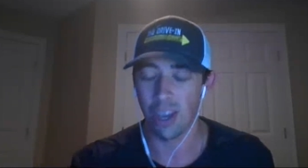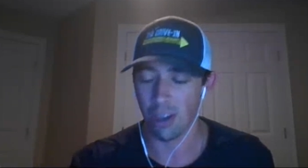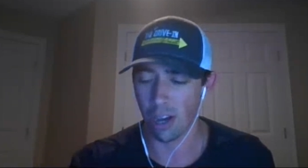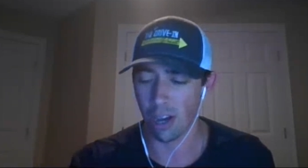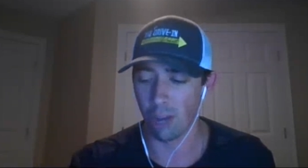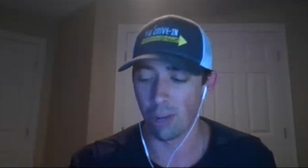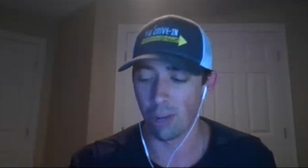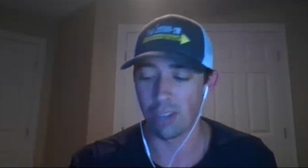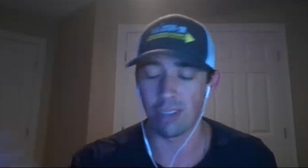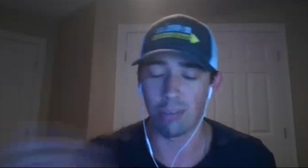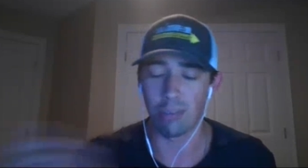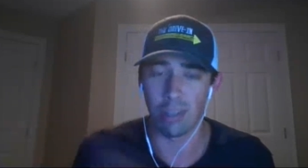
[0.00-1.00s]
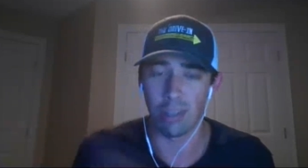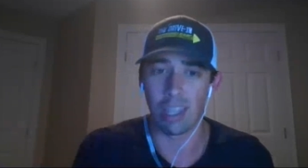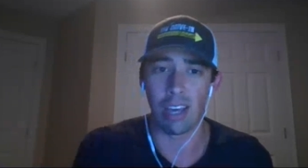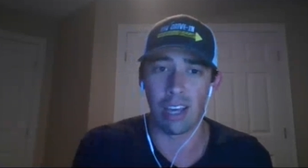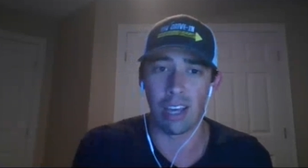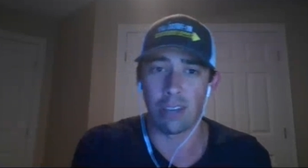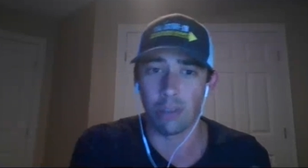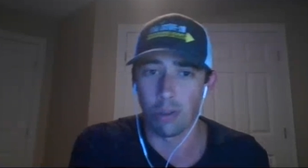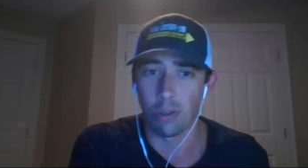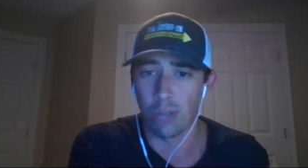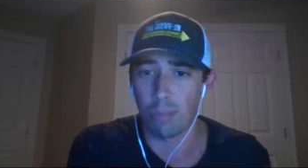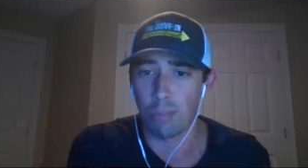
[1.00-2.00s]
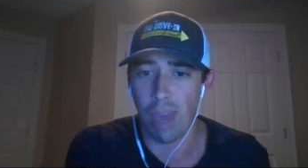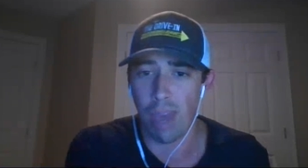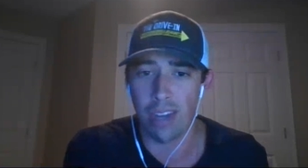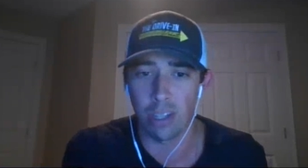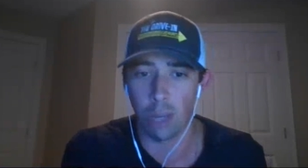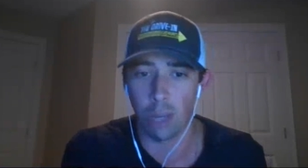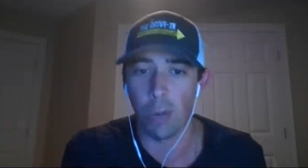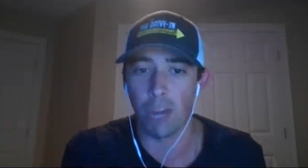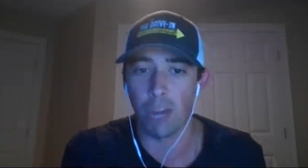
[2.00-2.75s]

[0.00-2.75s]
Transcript: uh when he when they like those like bandits like wake him